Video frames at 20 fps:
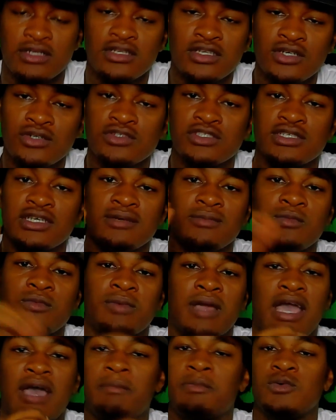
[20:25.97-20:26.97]
little something
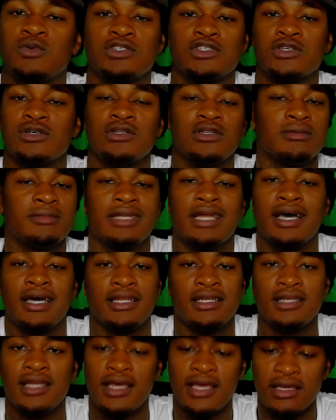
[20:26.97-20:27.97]
happened with
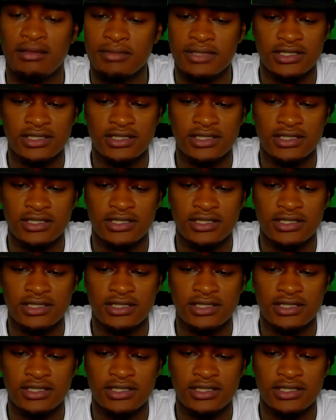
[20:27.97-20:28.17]
Solluminati name,